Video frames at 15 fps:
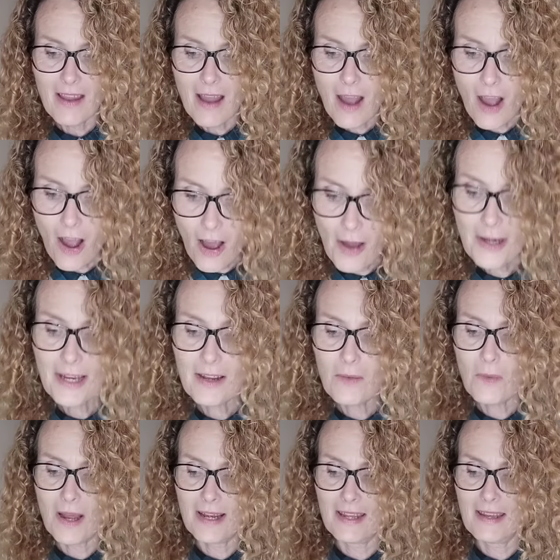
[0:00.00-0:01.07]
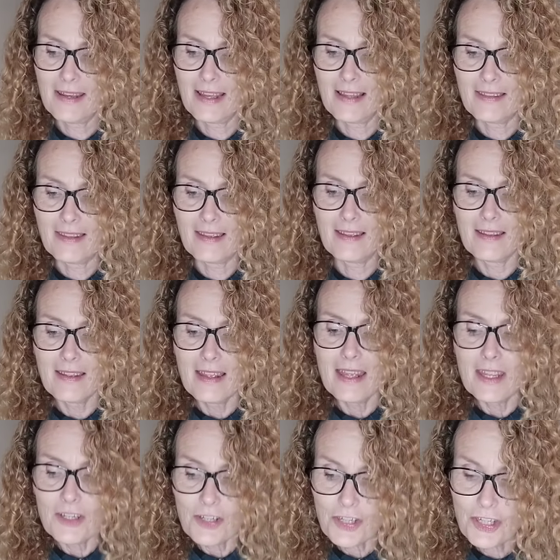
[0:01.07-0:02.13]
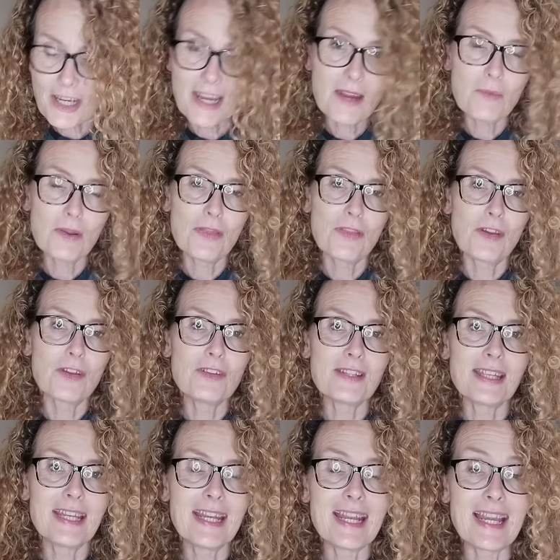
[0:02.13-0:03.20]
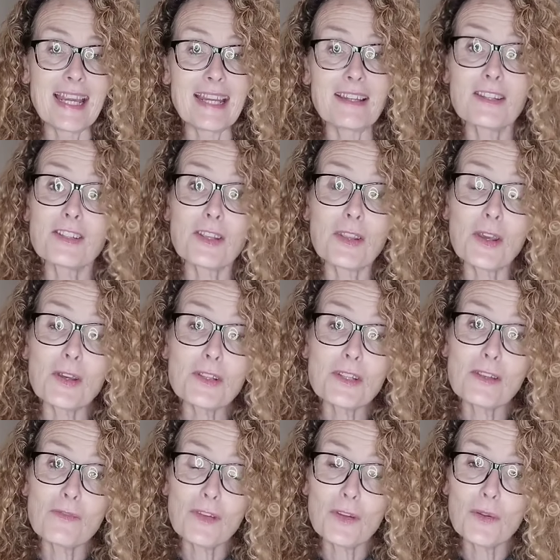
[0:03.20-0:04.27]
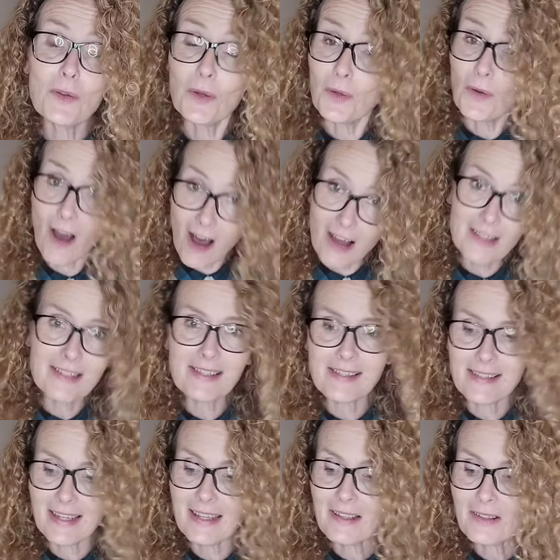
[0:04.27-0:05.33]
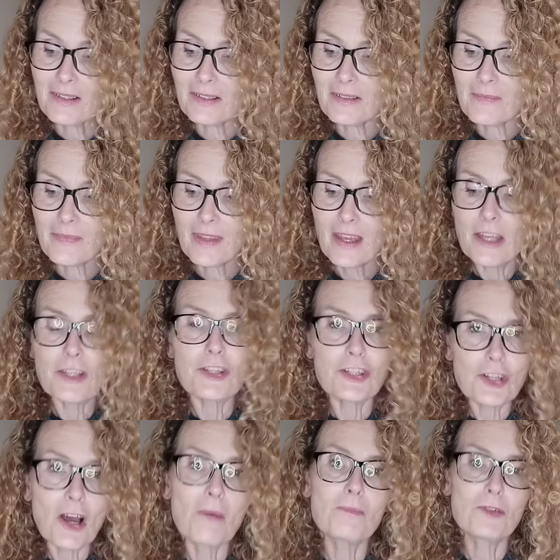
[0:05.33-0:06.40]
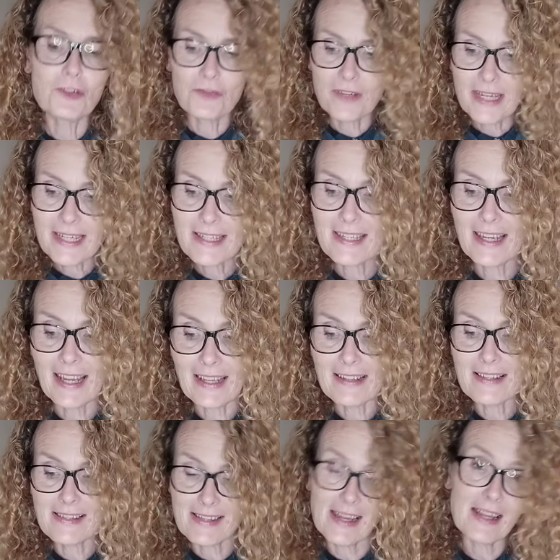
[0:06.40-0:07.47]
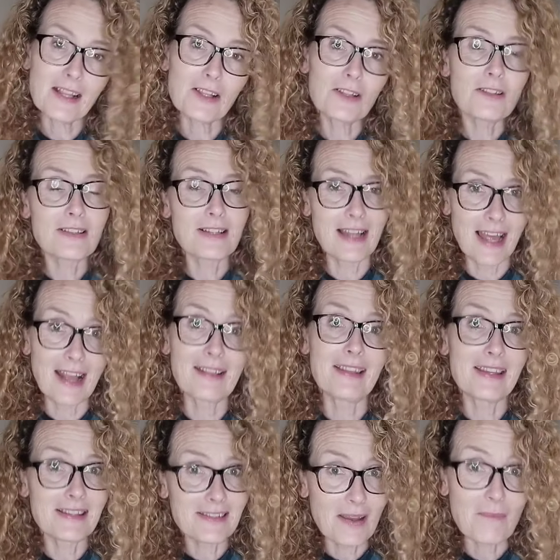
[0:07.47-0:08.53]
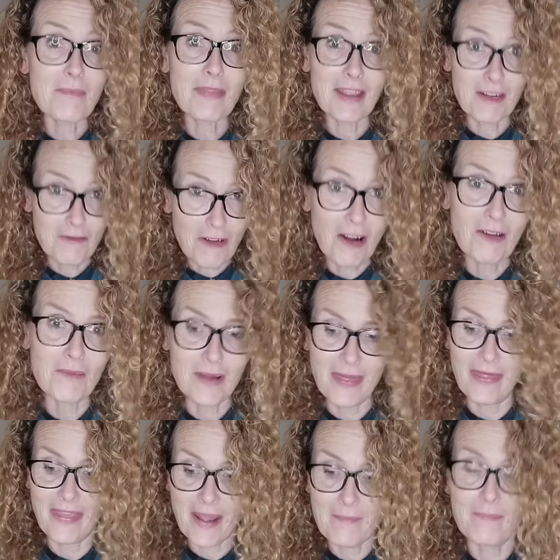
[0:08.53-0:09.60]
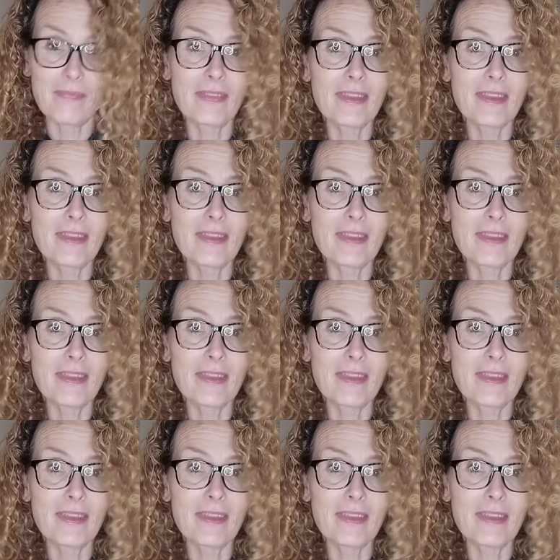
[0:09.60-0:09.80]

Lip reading: honor one another, share with those in need. So those of you who aren't single, stop treating singles like there's something wrong with them.